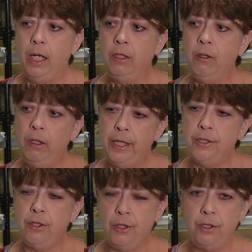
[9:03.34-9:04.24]
and grow
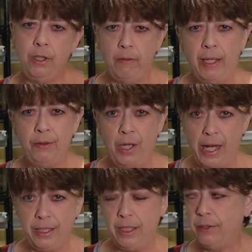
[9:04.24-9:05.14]
lights are usually around
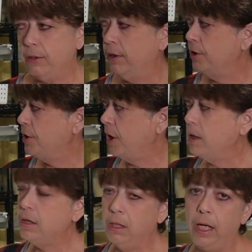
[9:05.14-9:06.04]
90. So they're
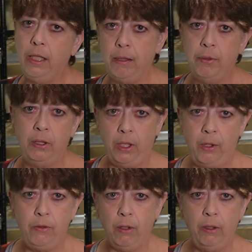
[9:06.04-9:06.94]
just slightly
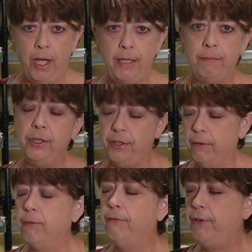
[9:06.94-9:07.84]
below grow light, but
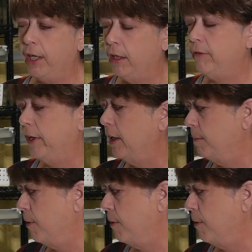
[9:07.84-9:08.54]
they're very, very